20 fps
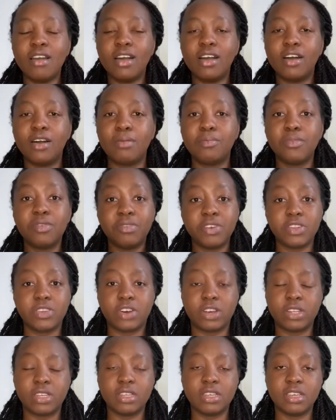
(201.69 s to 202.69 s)
Moving
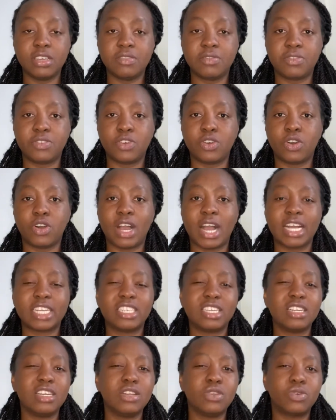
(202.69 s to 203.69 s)
on, if you're
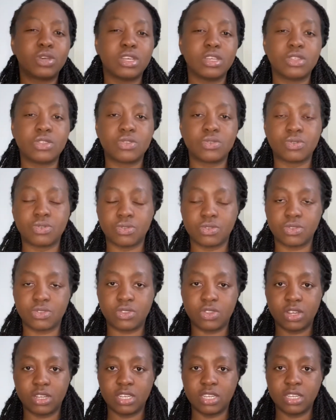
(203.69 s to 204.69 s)
actually looking to
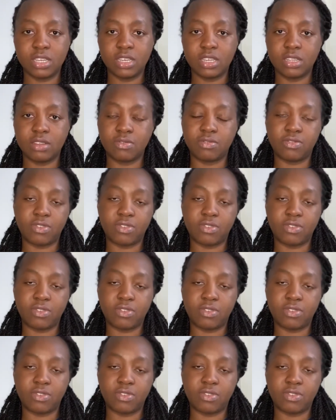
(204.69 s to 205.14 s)
study in